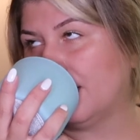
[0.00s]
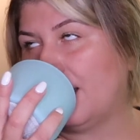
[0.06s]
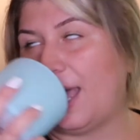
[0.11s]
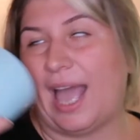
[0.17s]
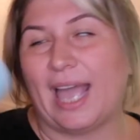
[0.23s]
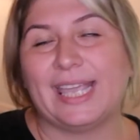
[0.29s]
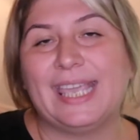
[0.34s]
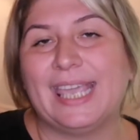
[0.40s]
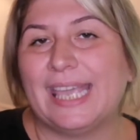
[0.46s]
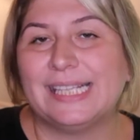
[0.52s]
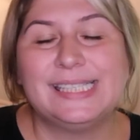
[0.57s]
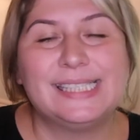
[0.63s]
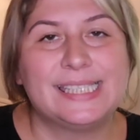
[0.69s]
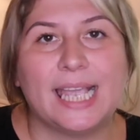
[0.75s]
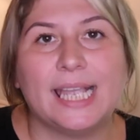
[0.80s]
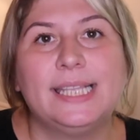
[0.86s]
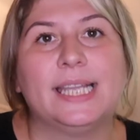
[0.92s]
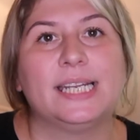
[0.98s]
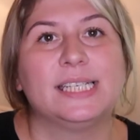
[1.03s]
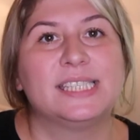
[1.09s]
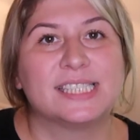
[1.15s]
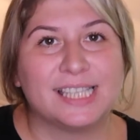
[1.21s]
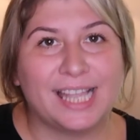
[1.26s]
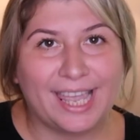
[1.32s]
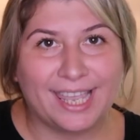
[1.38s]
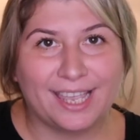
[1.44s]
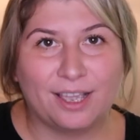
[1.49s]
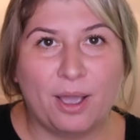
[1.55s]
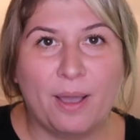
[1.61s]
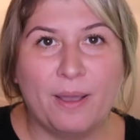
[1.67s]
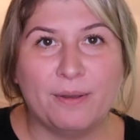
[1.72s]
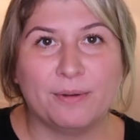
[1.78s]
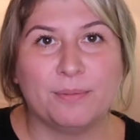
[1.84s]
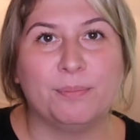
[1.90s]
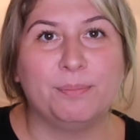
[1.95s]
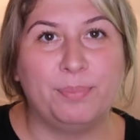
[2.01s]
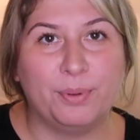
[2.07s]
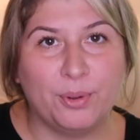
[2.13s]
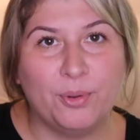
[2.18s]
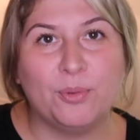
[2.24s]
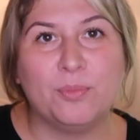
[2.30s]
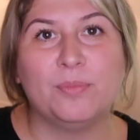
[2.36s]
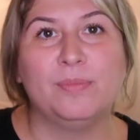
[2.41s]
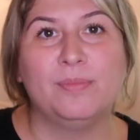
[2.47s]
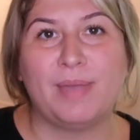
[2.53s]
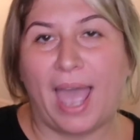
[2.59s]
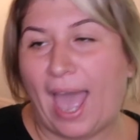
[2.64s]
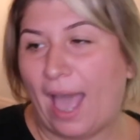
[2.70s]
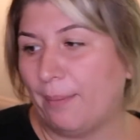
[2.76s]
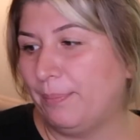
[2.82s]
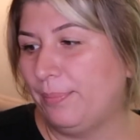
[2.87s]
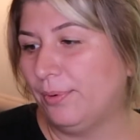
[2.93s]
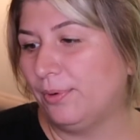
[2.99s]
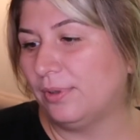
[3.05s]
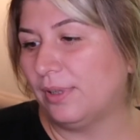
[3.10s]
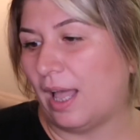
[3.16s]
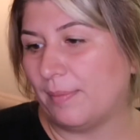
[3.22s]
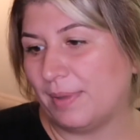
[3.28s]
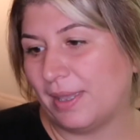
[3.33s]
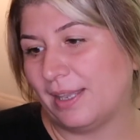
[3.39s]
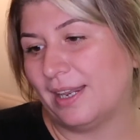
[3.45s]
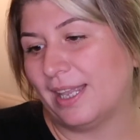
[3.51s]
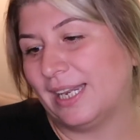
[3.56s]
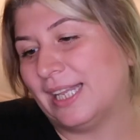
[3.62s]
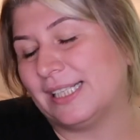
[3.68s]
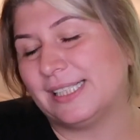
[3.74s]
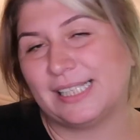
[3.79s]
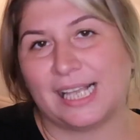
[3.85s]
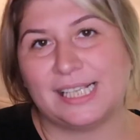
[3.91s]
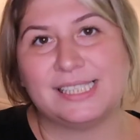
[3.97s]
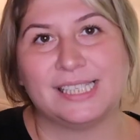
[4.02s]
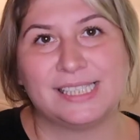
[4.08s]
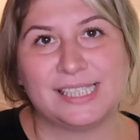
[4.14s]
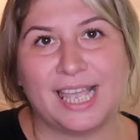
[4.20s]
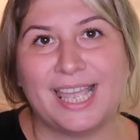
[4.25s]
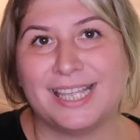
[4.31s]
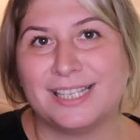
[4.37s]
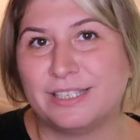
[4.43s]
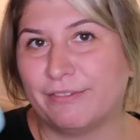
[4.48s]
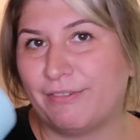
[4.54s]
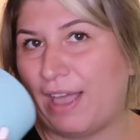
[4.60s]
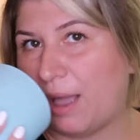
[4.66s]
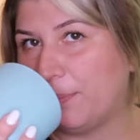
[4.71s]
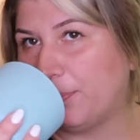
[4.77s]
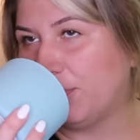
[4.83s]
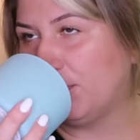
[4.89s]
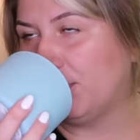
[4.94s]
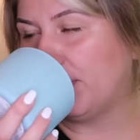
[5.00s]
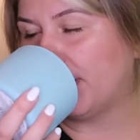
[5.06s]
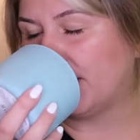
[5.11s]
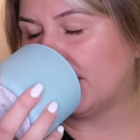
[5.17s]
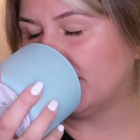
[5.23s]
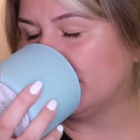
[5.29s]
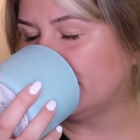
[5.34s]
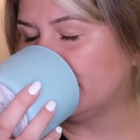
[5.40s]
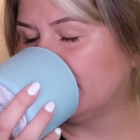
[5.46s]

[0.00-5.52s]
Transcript: I can't say that it's like boom apple. I mean, and it says it's a hint of apple, but